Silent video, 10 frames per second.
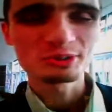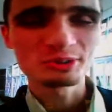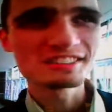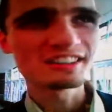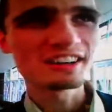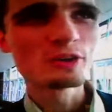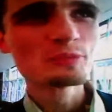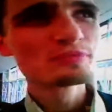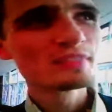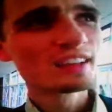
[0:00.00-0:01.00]
was
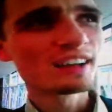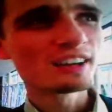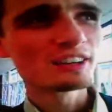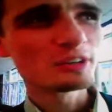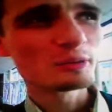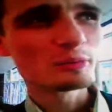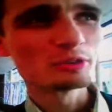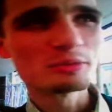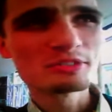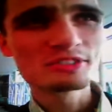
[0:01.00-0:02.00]
about
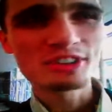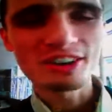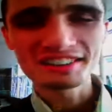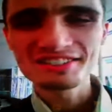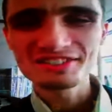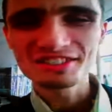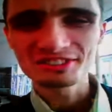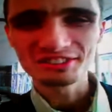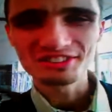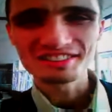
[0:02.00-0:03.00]
business connectivity
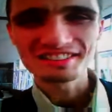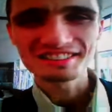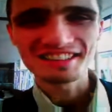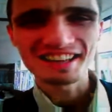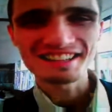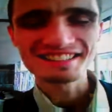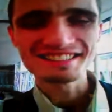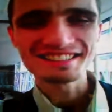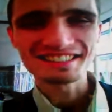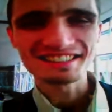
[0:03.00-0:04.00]
services,
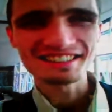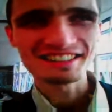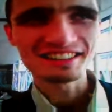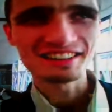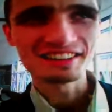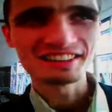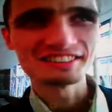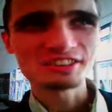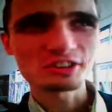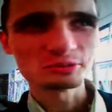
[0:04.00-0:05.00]
and
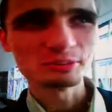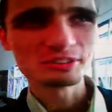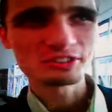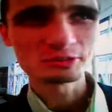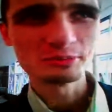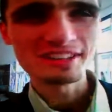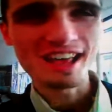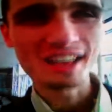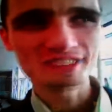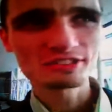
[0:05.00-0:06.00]
the gentleman
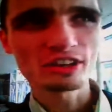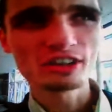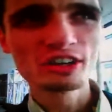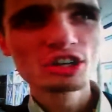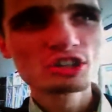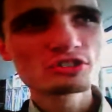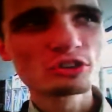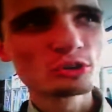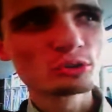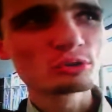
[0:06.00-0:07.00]
asked
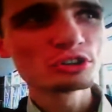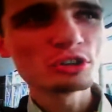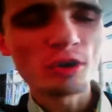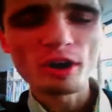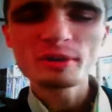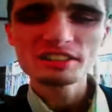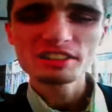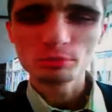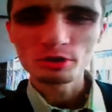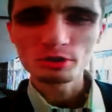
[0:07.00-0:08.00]
so, how many
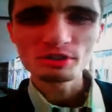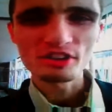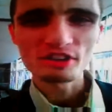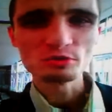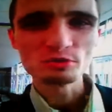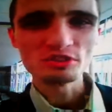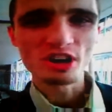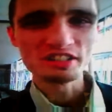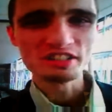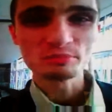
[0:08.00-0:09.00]
deployments have you
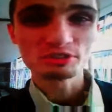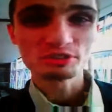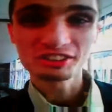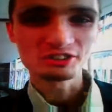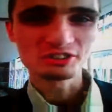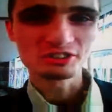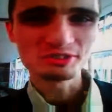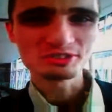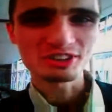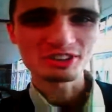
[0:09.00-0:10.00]
done in production on
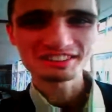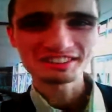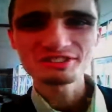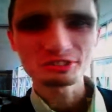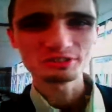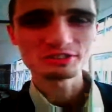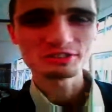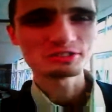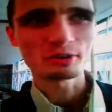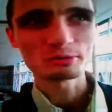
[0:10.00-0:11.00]
business connectivity
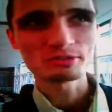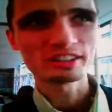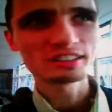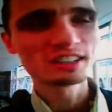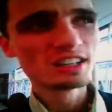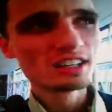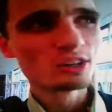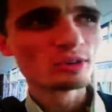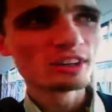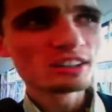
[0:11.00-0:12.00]
services? So I was like,
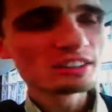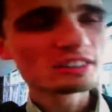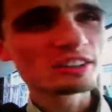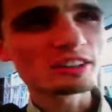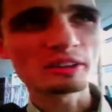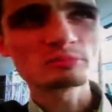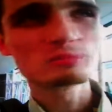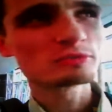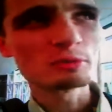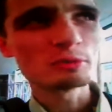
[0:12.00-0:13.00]
well,
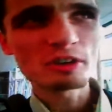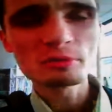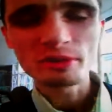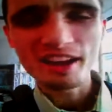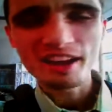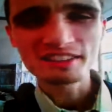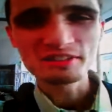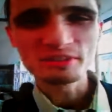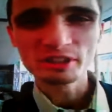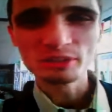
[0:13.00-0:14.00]
from the top of my
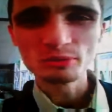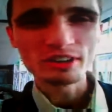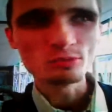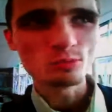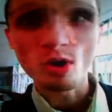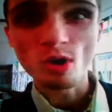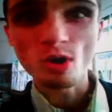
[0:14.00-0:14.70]
head, the big one.